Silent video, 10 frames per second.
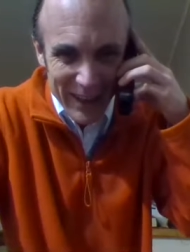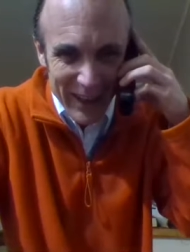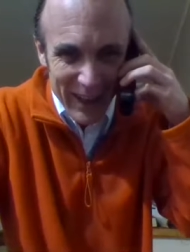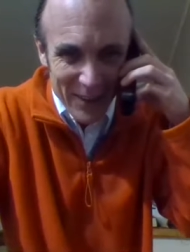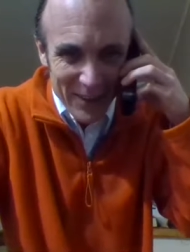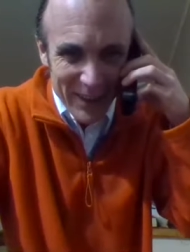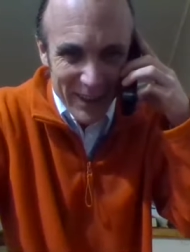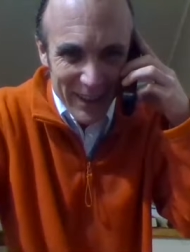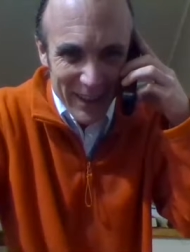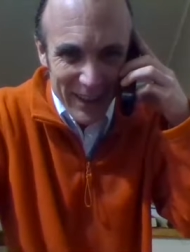I don't
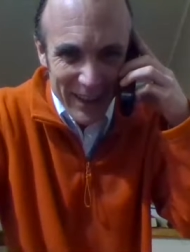even.